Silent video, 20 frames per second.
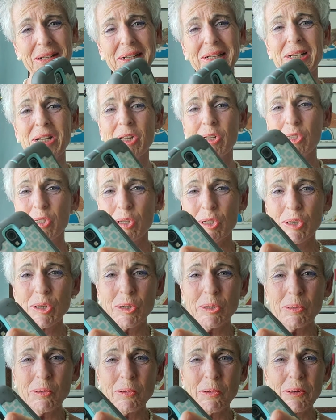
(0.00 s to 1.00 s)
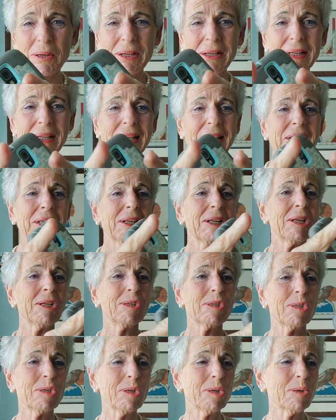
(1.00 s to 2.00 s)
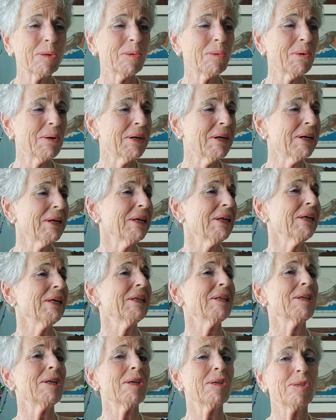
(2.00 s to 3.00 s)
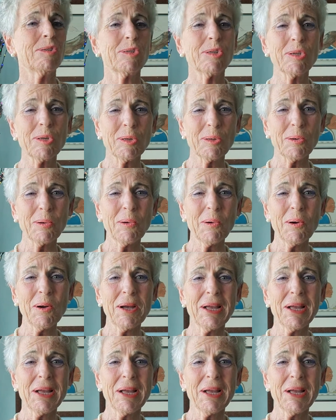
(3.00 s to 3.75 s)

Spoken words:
It needs you. It needs you. It needs you.